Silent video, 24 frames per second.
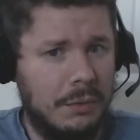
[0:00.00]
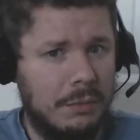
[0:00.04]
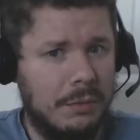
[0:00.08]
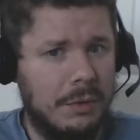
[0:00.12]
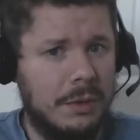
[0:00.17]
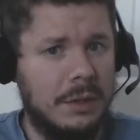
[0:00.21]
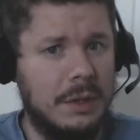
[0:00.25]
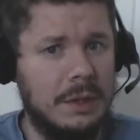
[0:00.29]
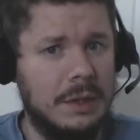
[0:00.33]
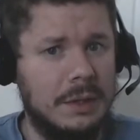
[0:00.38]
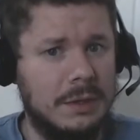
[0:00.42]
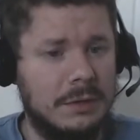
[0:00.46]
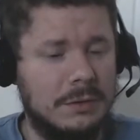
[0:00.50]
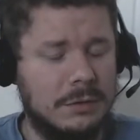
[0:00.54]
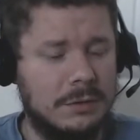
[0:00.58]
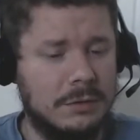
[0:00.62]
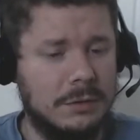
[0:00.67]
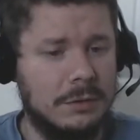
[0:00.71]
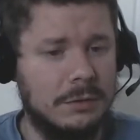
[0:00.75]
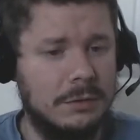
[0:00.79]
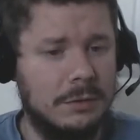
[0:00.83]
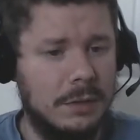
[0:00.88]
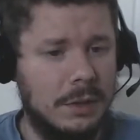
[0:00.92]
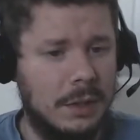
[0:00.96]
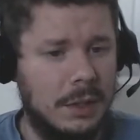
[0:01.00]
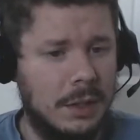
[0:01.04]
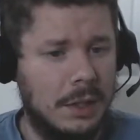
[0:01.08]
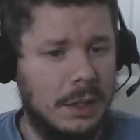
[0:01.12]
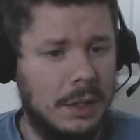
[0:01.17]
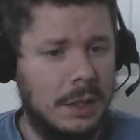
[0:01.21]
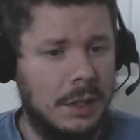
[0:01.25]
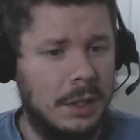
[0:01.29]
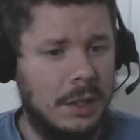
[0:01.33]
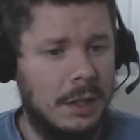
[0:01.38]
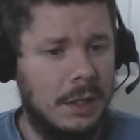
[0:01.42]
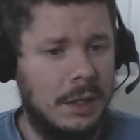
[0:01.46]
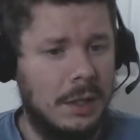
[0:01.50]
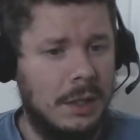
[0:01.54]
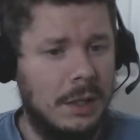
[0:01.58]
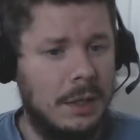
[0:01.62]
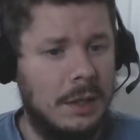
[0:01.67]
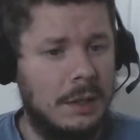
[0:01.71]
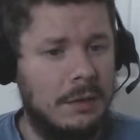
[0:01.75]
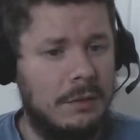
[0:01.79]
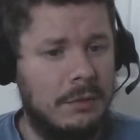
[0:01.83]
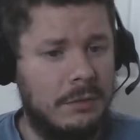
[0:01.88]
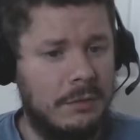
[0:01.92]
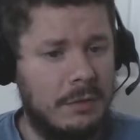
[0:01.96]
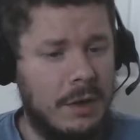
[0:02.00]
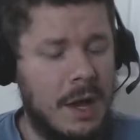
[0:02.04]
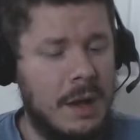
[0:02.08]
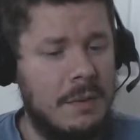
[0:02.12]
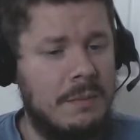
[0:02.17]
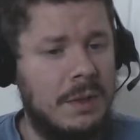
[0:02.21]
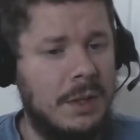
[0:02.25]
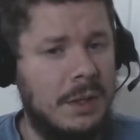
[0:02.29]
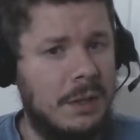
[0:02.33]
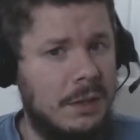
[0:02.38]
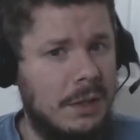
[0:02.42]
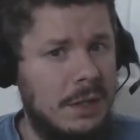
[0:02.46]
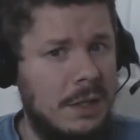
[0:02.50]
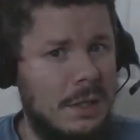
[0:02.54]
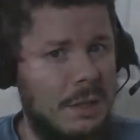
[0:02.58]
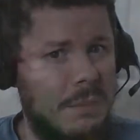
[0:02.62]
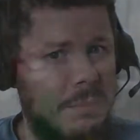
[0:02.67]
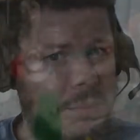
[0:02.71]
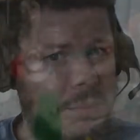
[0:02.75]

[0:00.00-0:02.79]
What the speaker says: it really isn't. It's time to clean